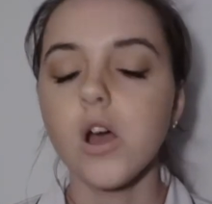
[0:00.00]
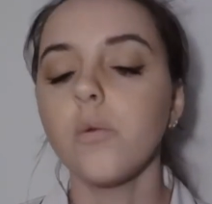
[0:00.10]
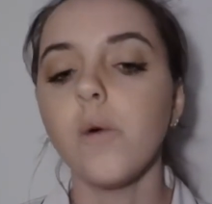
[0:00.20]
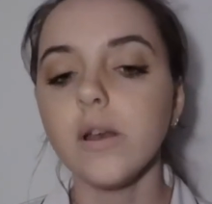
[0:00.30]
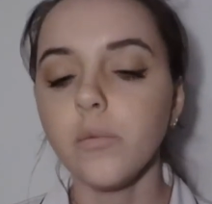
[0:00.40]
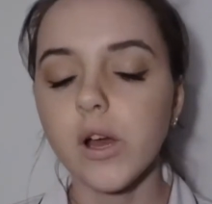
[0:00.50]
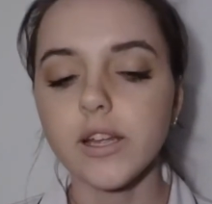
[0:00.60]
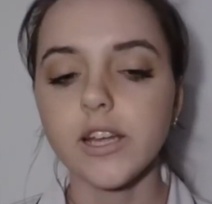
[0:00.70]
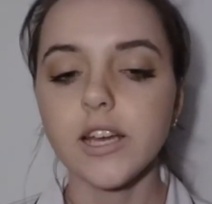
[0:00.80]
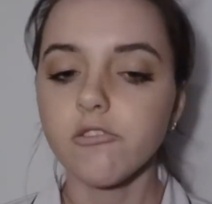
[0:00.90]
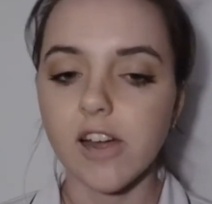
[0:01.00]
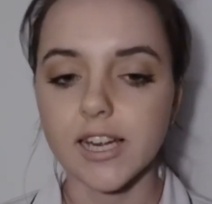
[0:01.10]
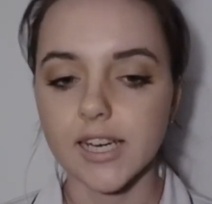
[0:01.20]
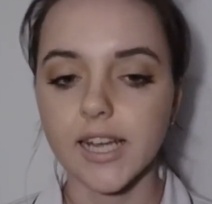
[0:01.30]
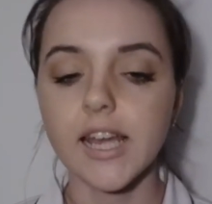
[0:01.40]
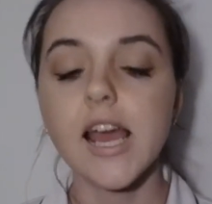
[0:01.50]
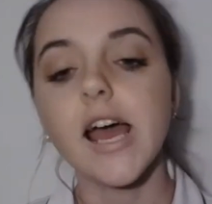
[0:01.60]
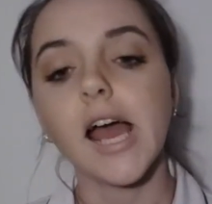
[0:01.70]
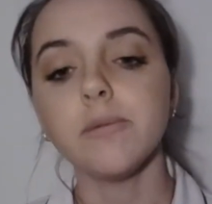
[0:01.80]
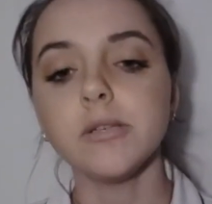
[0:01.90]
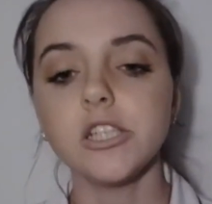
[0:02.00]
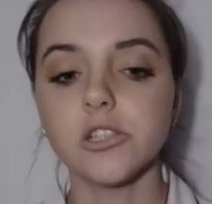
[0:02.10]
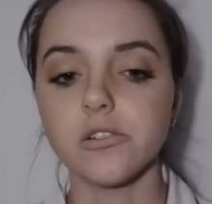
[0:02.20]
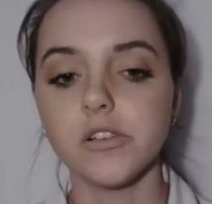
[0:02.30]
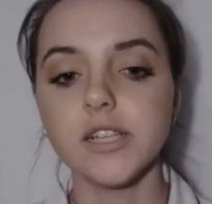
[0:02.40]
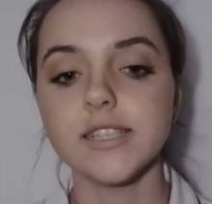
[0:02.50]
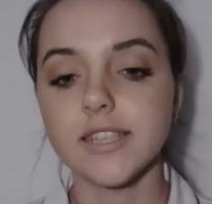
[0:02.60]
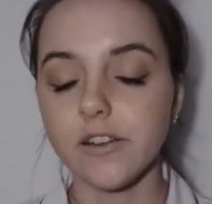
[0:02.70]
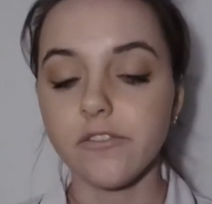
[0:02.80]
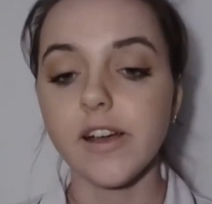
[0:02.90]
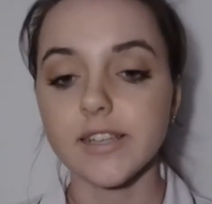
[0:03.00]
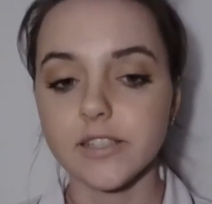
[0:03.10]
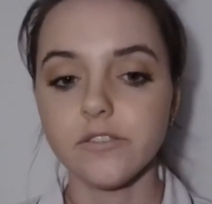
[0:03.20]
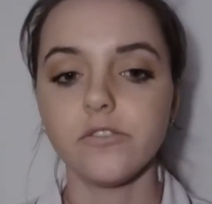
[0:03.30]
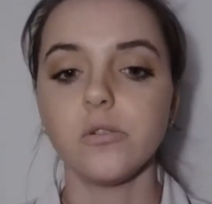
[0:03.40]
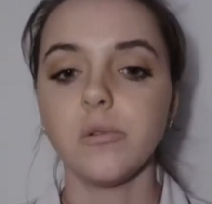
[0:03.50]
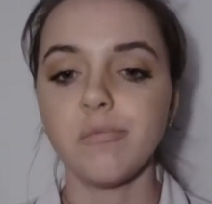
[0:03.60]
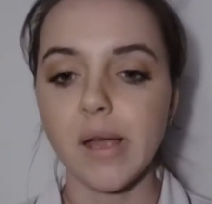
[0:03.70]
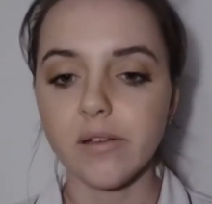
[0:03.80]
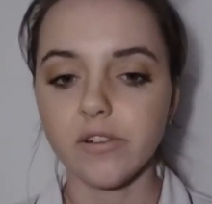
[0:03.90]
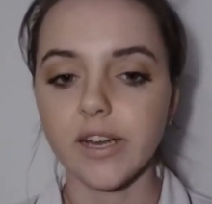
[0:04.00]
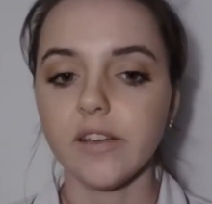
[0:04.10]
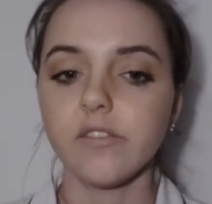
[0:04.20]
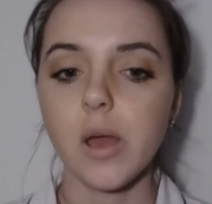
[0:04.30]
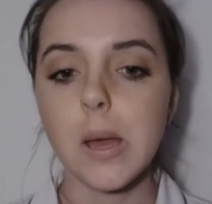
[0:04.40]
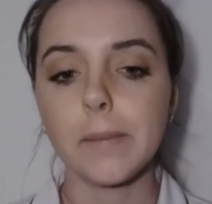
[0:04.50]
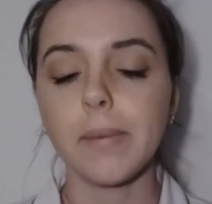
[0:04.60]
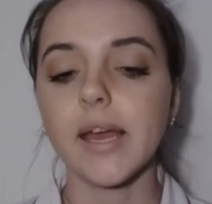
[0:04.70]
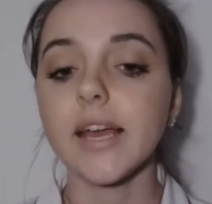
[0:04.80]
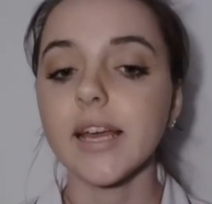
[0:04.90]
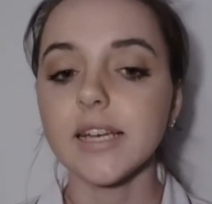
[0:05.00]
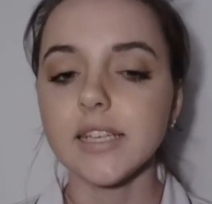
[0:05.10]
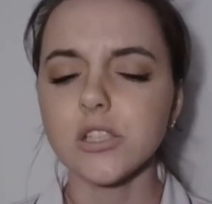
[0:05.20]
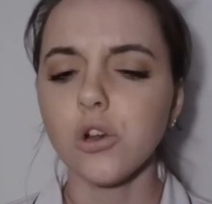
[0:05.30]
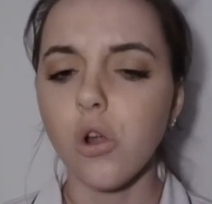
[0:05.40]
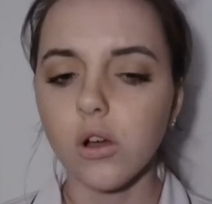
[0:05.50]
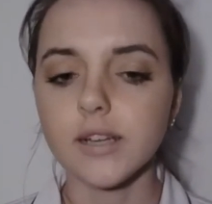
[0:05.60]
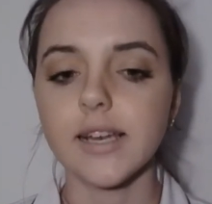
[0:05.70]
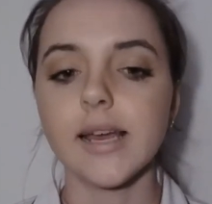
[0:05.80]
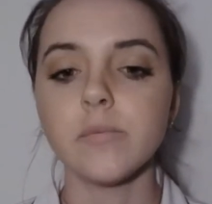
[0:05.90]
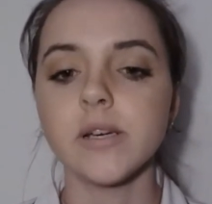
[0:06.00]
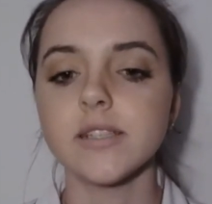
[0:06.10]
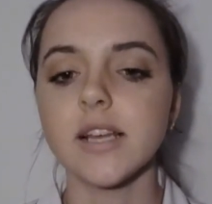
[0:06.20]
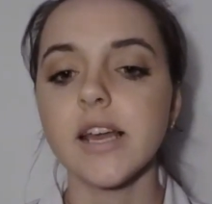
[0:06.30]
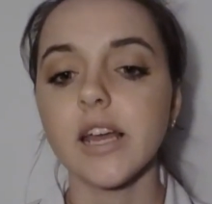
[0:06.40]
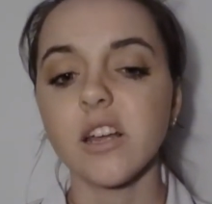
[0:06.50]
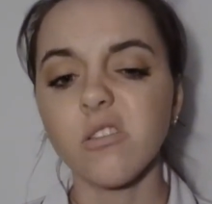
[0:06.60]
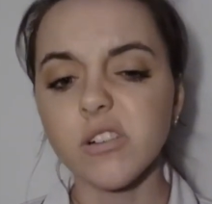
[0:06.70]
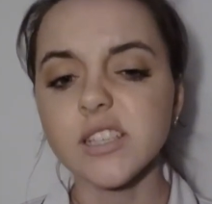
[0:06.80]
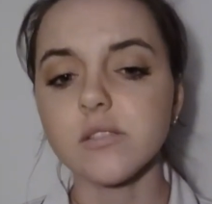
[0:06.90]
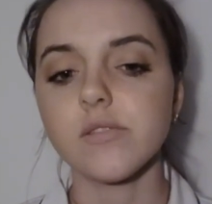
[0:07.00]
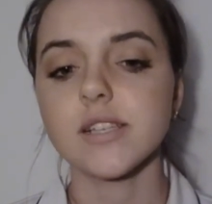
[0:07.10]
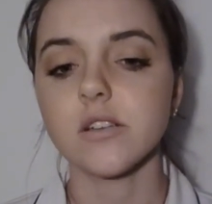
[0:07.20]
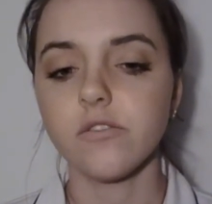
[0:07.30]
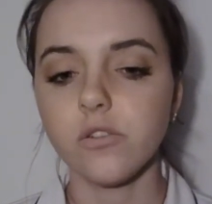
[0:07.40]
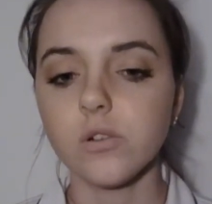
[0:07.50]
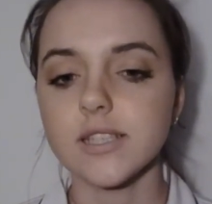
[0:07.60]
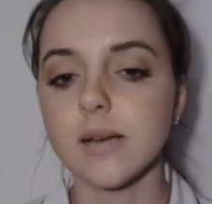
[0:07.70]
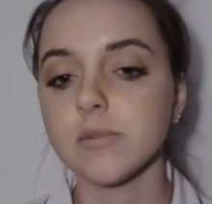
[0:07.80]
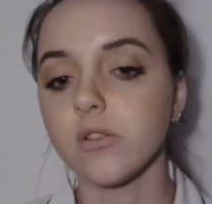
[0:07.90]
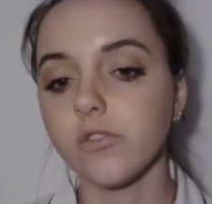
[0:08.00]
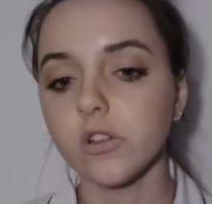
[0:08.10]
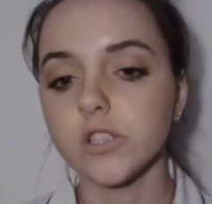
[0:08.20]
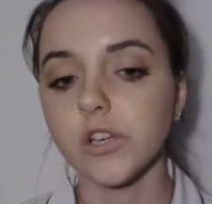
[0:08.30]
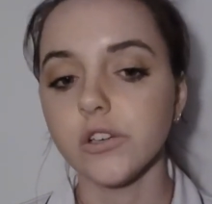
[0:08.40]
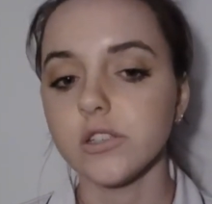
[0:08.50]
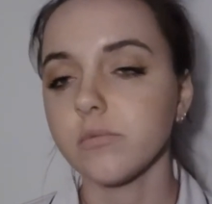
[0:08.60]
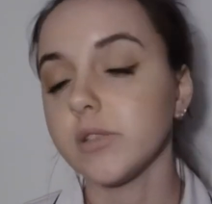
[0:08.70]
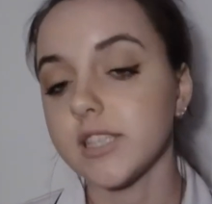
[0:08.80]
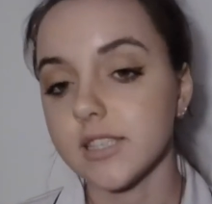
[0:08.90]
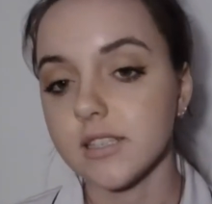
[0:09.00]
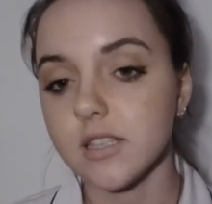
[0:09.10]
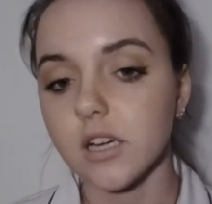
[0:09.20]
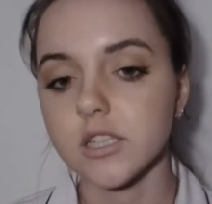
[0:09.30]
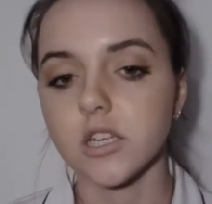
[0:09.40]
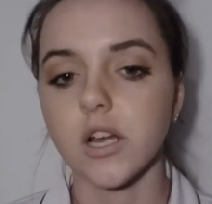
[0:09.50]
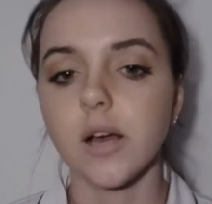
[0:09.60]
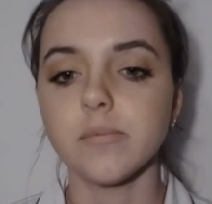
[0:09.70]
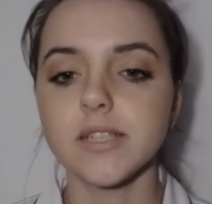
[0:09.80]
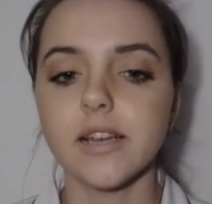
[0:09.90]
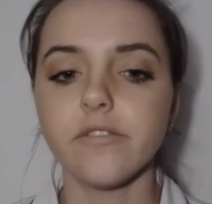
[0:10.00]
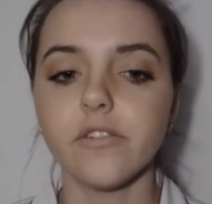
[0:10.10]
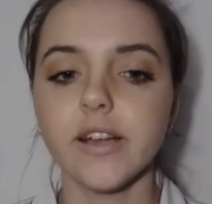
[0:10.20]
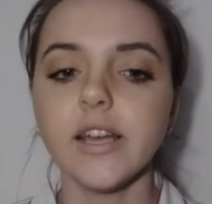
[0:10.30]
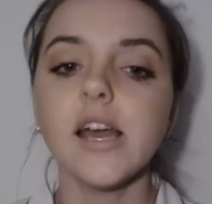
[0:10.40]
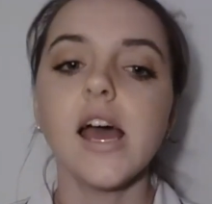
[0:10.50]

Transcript: When working correctly, epidural is an effective form of pain relief, but it can lead to longer labours, increased risk of forceps or ventouse, which is a suction cup delivery,